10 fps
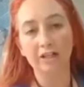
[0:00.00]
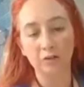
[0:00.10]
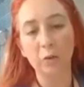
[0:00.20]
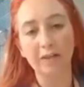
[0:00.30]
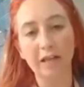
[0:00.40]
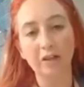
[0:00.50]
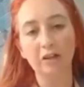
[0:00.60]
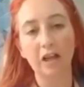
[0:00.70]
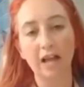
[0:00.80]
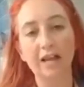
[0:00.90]
is what they
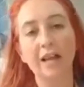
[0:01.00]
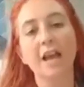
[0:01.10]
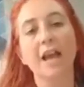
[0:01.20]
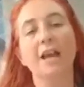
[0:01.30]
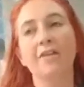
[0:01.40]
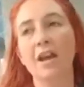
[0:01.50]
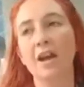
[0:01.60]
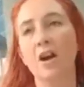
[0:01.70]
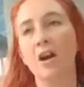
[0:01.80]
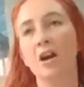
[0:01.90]
look like. And they
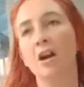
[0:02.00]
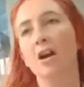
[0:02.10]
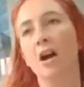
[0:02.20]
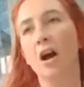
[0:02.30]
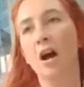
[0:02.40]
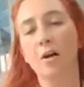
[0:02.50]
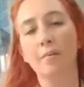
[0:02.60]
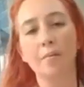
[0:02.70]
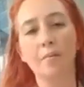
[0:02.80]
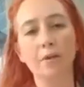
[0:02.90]
are um,
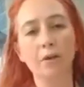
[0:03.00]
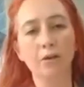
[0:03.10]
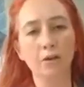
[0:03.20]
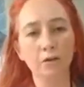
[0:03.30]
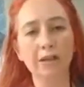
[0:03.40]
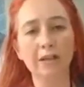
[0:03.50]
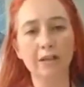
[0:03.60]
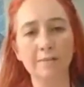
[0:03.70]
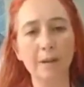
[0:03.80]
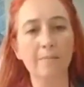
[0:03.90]
using
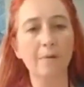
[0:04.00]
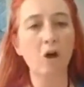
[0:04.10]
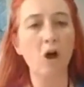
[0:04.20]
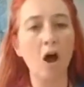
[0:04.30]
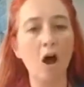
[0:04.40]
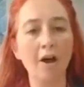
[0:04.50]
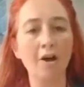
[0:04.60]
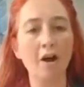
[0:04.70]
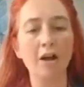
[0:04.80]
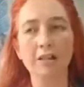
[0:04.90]
these people on
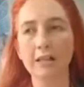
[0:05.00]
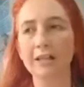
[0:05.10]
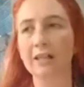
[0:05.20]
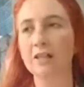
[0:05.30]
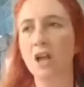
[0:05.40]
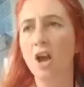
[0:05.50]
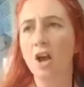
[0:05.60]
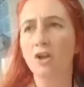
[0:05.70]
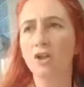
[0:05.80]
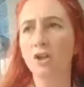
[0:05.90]
citizens.
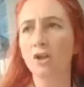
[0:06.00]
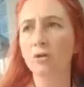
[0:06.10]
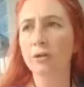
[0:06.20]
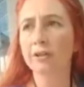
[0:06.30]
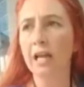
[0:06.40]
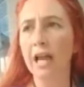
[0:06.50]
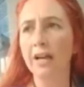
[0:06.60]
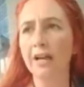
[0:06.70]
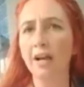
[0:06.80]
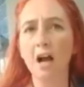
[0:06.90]
Do you
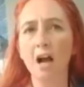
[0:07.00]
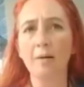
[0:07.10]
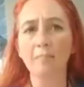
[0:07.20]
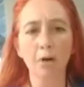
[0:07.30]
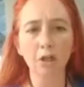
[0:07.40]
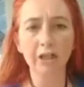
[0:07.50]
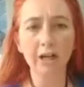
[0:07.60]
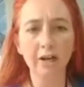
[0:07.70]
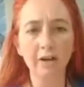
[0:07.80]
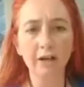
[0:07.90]
send uh,
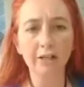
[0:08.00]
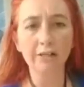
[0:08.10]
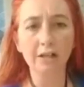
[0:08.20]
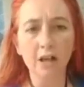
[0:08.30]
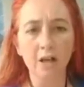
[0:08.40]
mercenaries,